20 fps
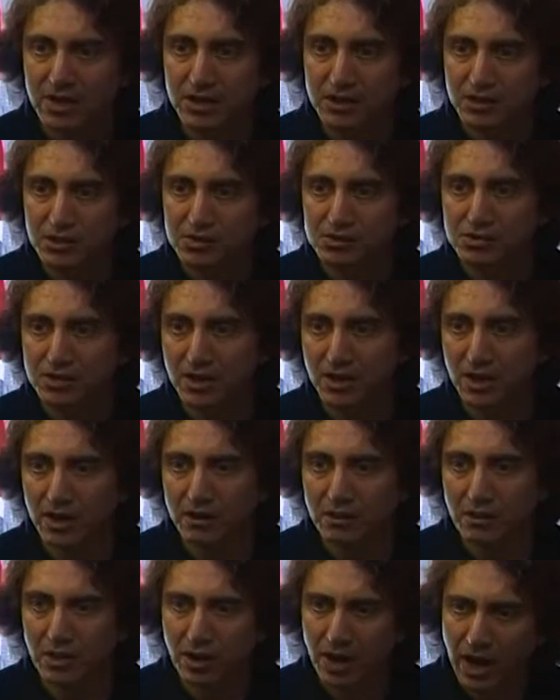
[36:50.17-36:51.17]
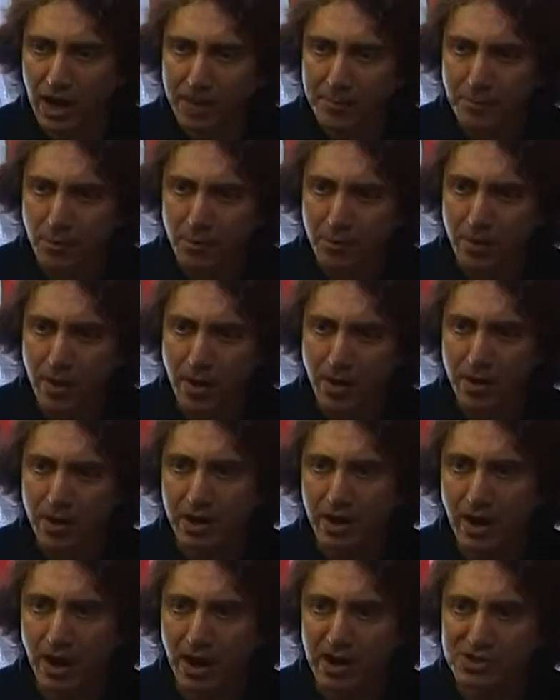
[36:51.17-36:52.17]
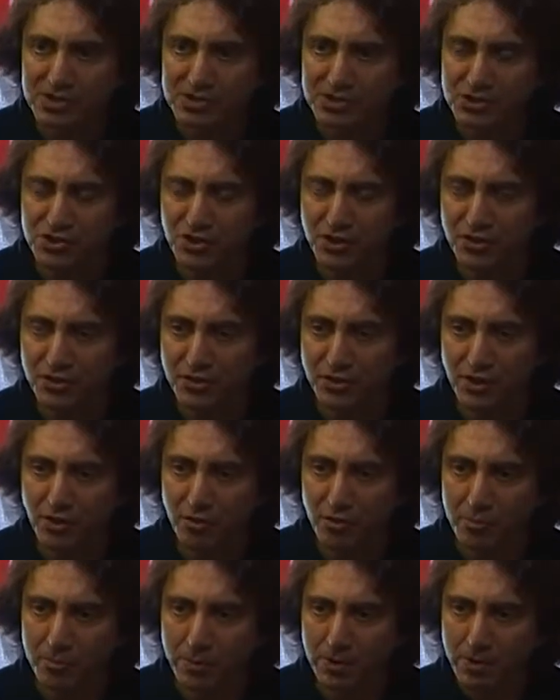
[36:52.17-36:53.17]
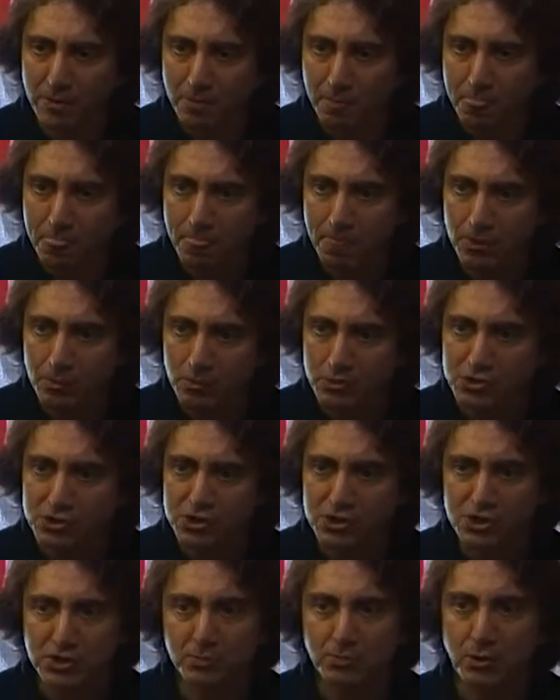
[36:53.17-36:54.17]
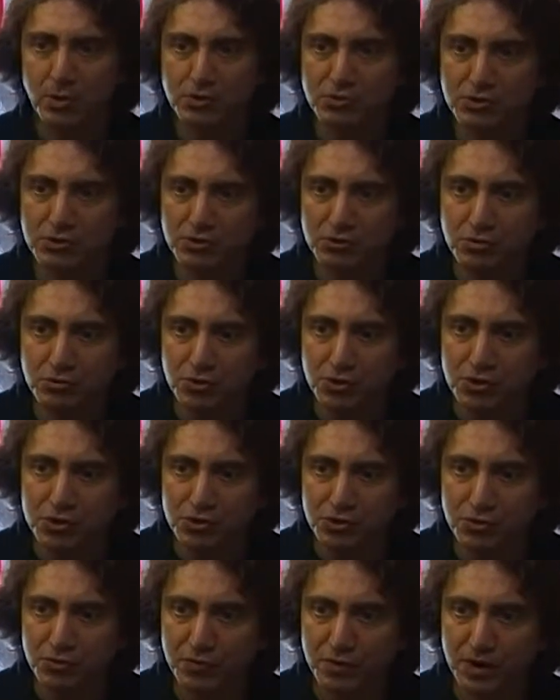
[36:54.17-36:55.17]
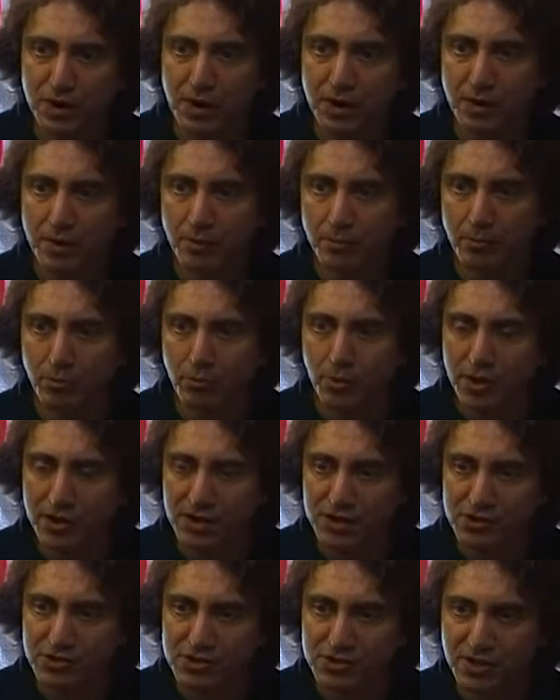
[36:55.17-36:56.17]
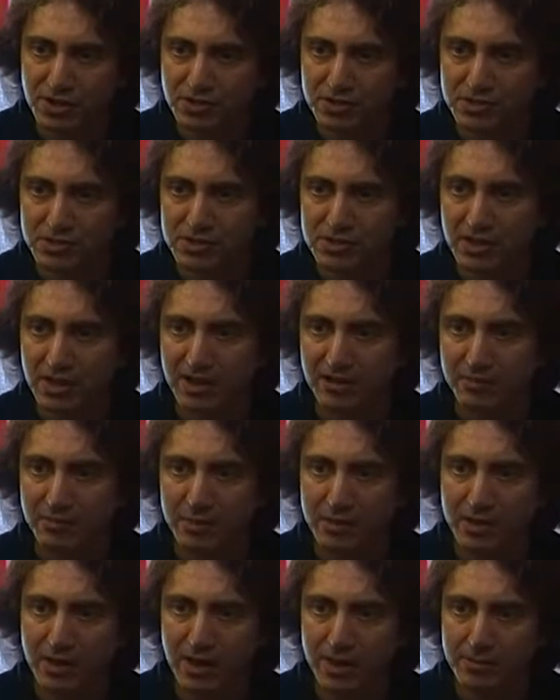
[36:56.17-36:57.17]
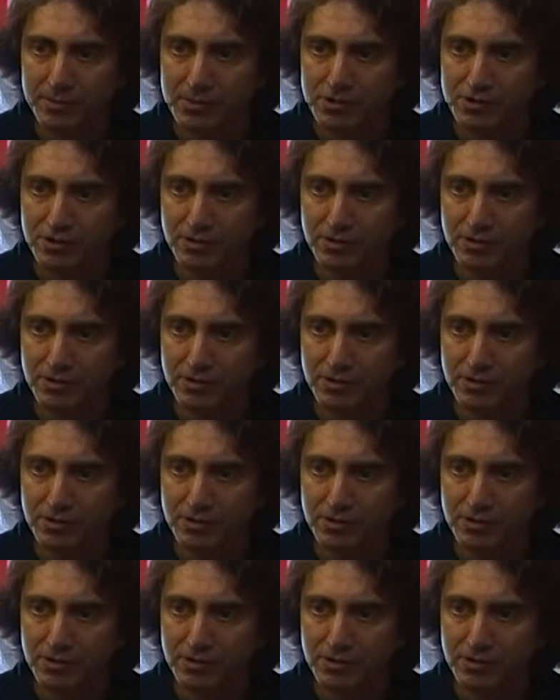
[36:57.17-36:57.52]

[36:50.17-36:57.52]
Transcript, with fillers: Then there's a, a, hyperbaric oxygen therapy, which is supposed to rejuvenate brain cells that have been it didn't